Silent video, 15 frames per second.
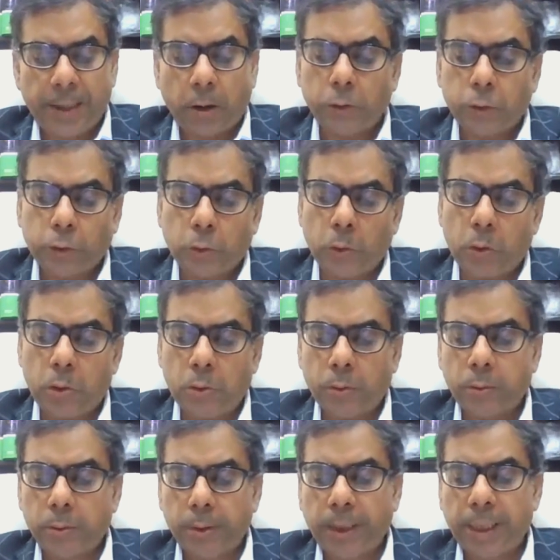and
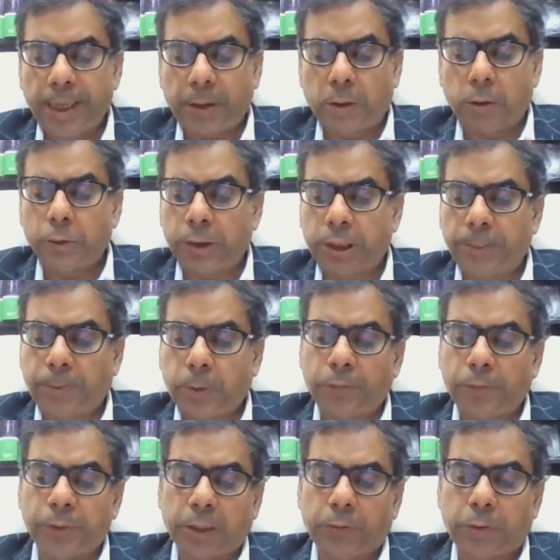also a concept
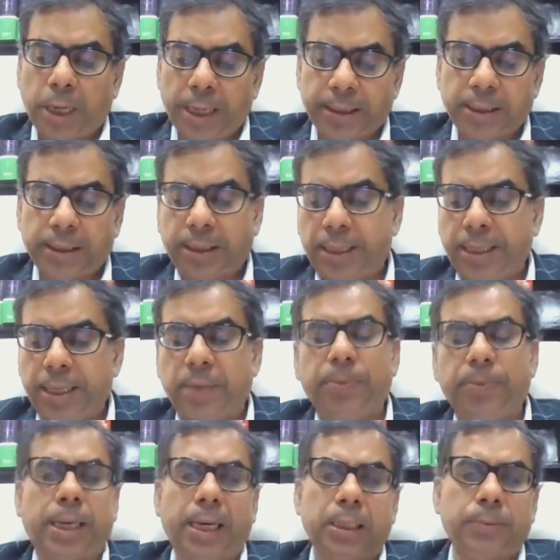of equalization
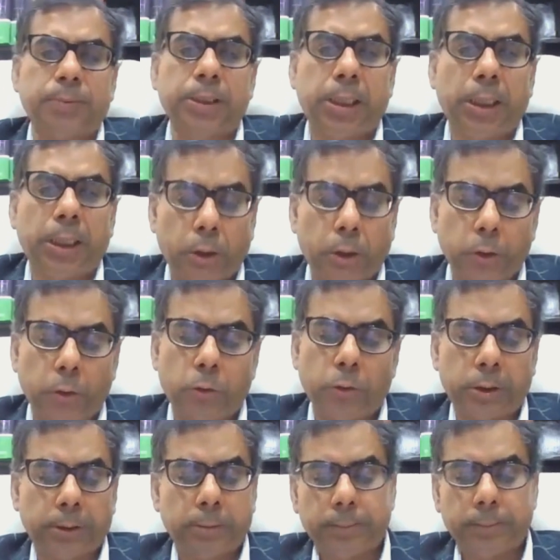levy has been
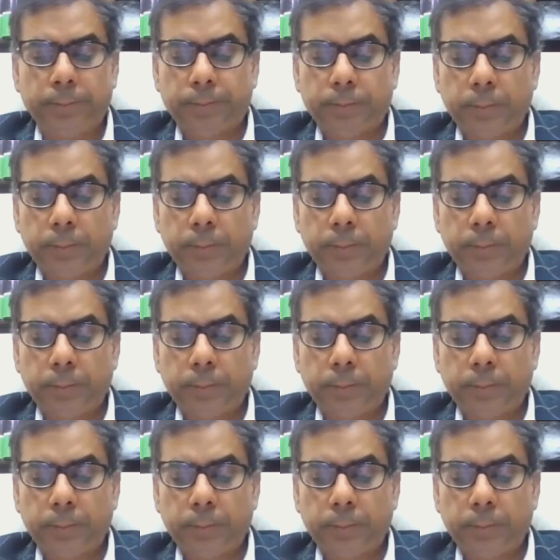introduced.